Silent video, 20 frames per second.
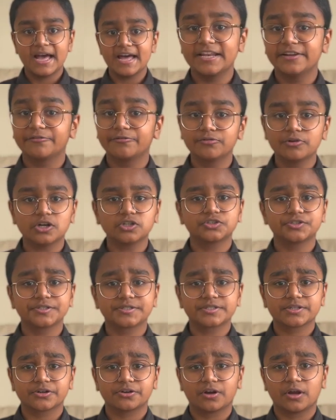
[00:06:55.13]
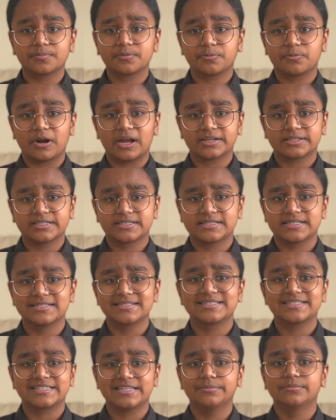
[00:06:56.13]
And if Russia's corrupt
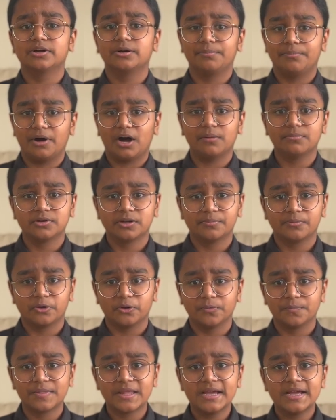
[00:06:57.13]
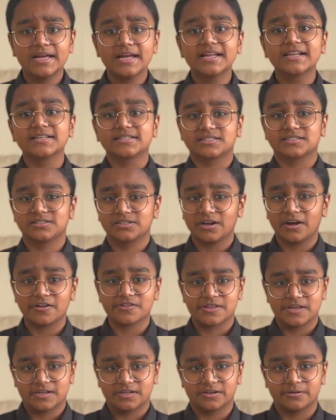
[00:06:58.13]
practices seem abominable, it is
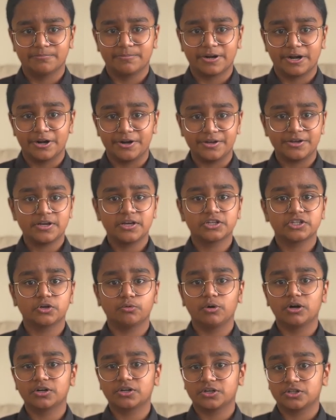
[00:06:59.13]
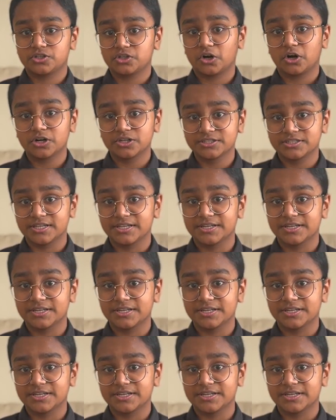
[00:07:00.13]
nothing compared to what Qatar